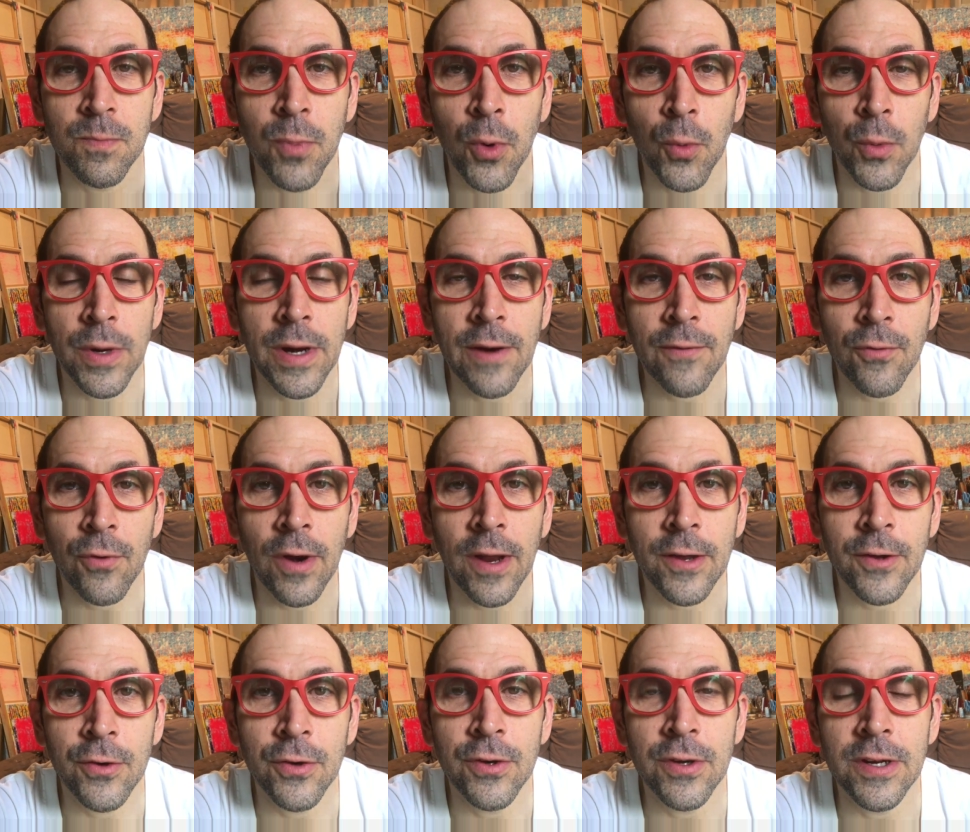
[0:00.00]
put whatever
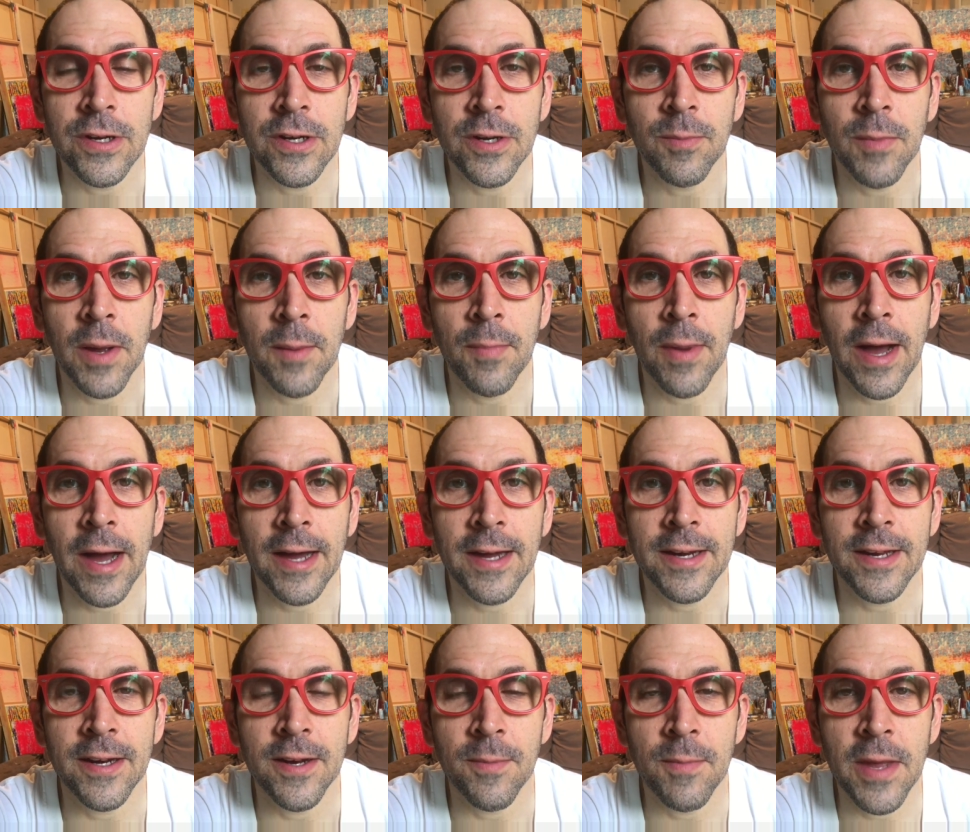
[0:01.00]
I could into my
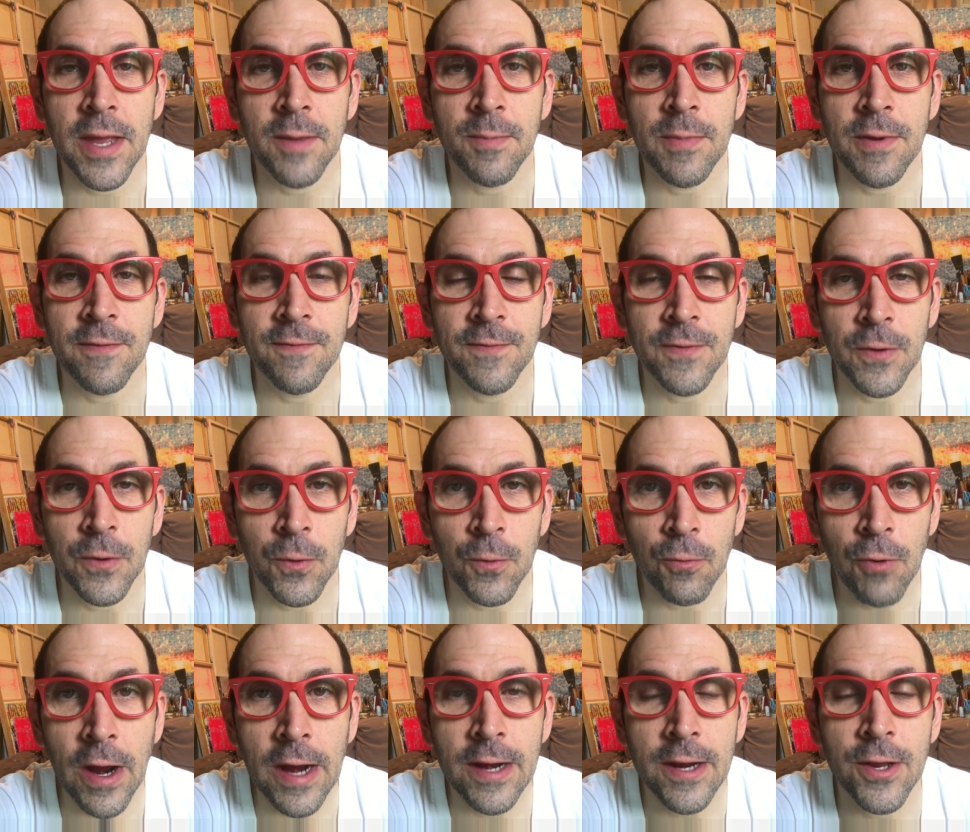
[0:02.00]
body to make me feel
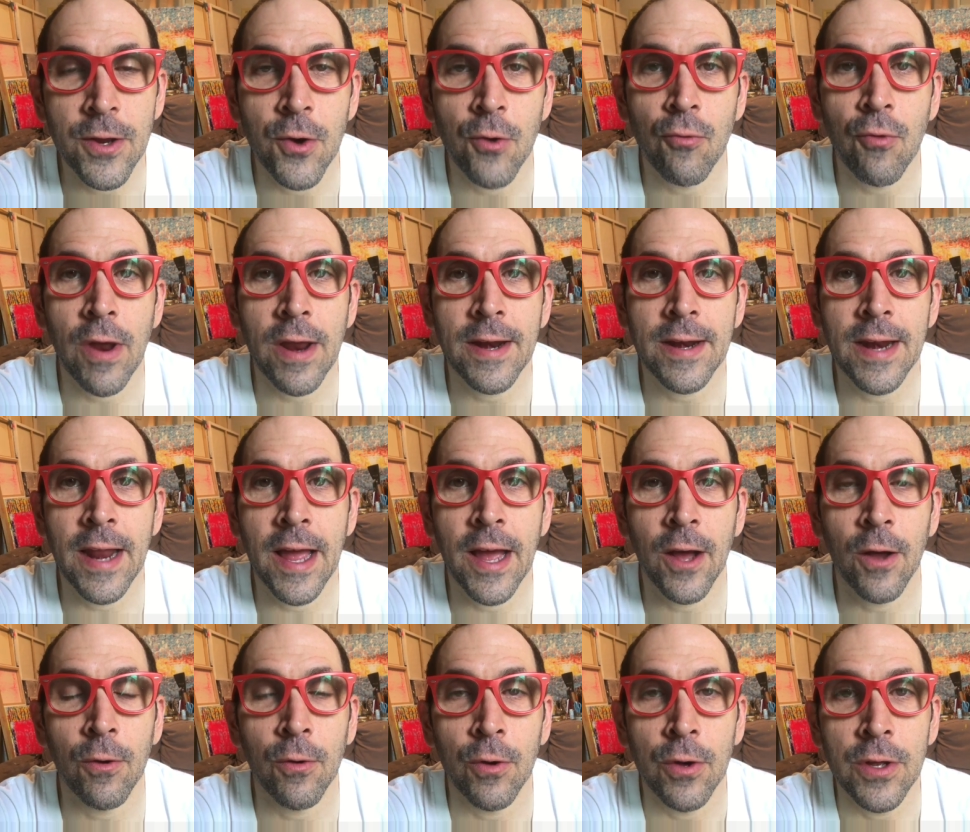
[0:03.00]
right here, right
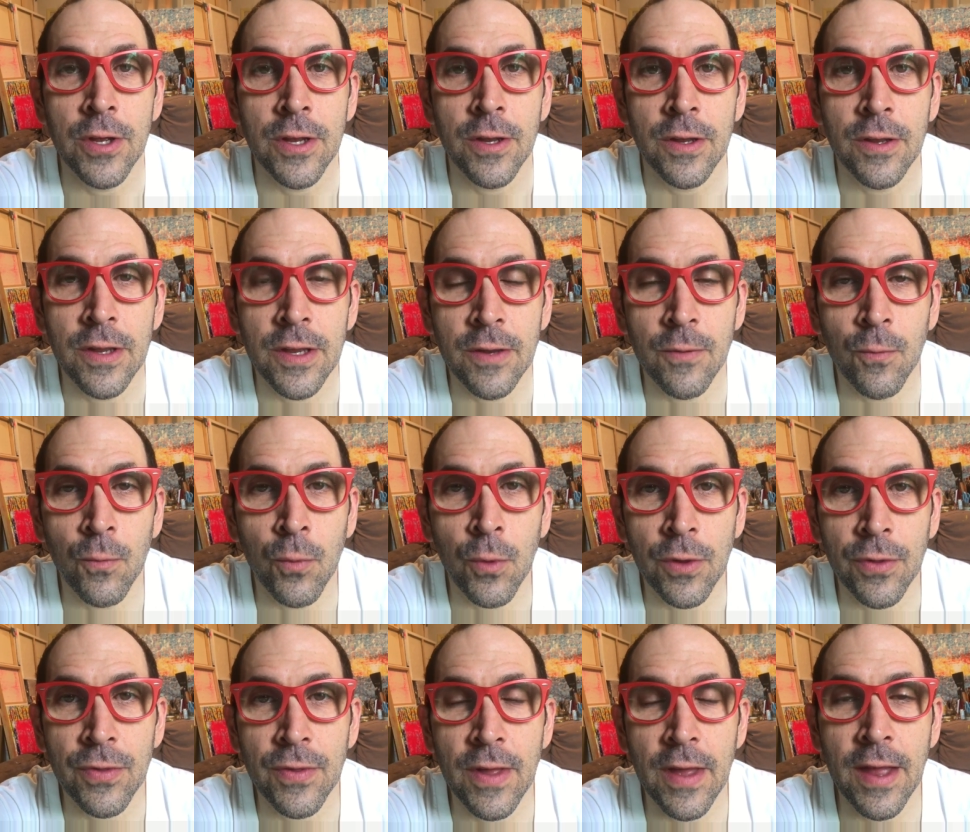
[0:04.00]
now
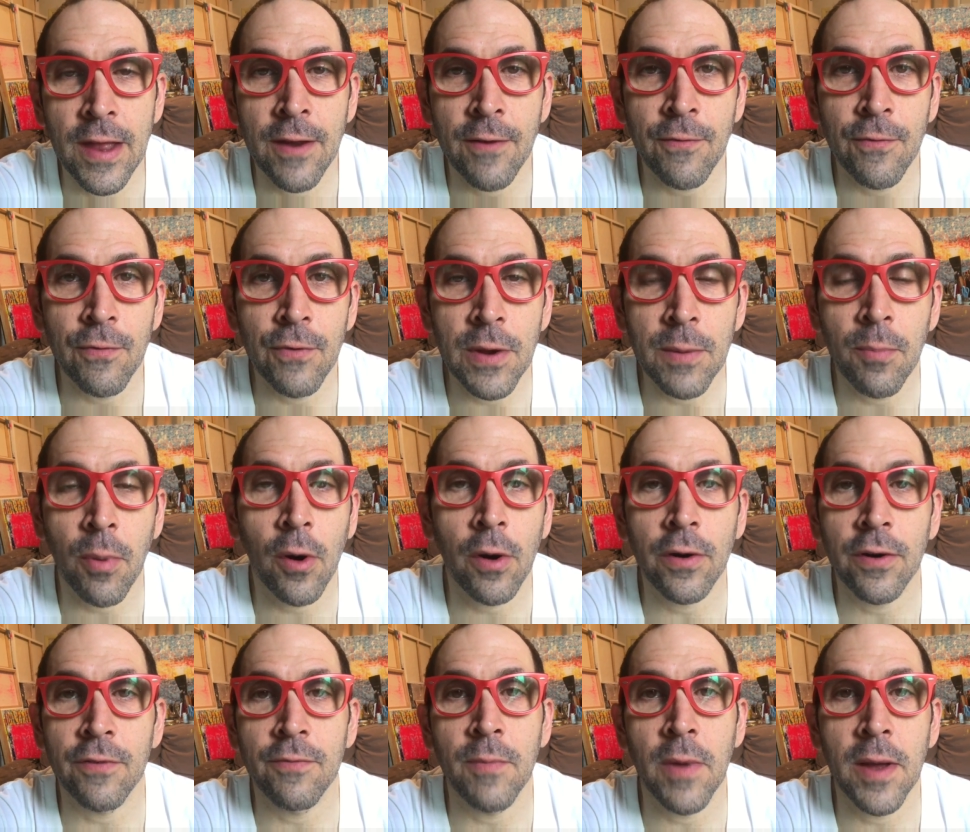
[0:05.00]
with every
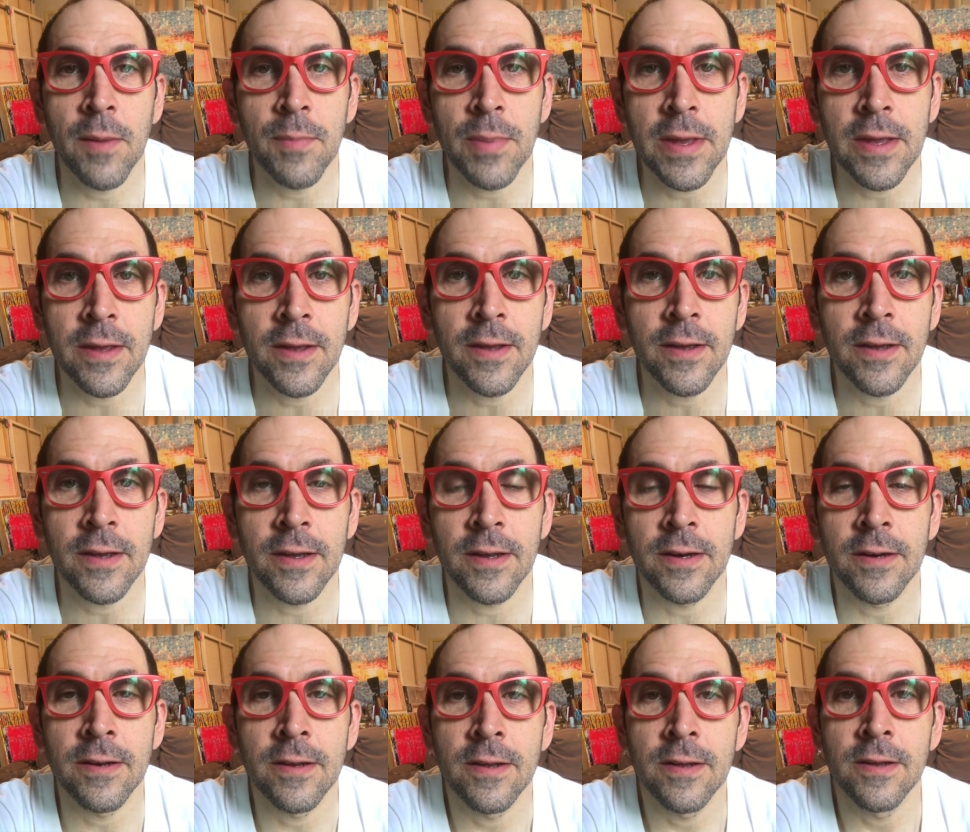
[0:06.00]
part of my being
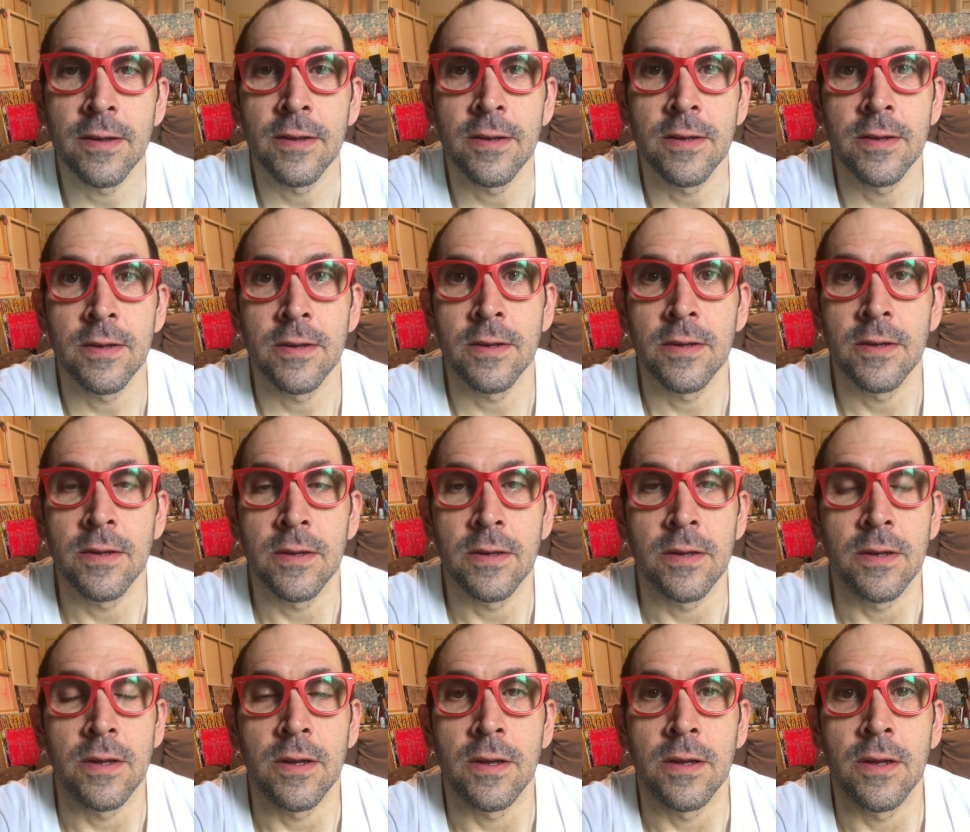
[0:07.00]
and,
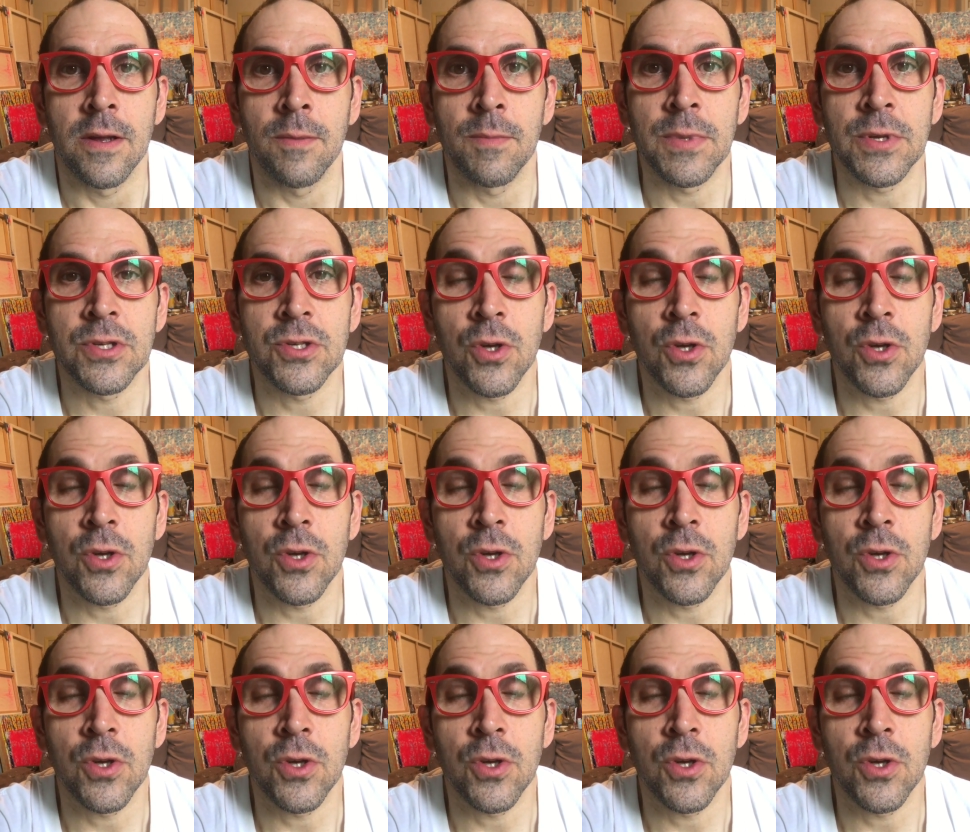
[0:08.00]
and be